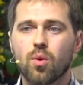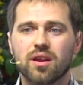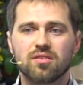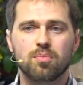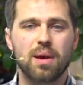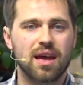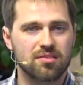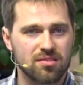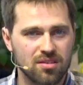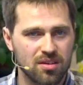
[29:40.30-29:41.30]
what is
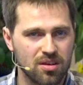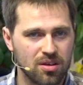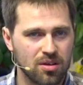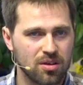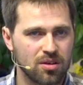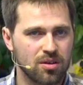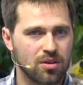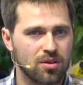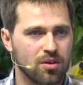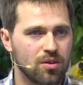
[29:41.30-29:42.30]
best
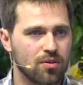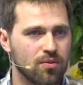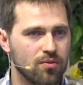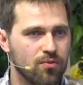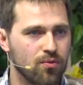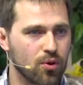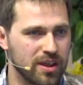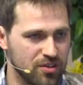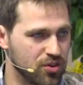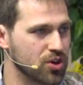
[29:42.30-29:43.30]

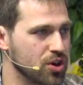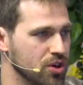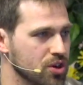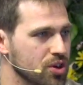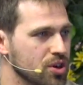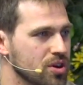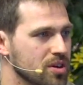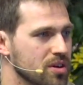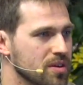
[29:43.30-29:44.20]
for his church.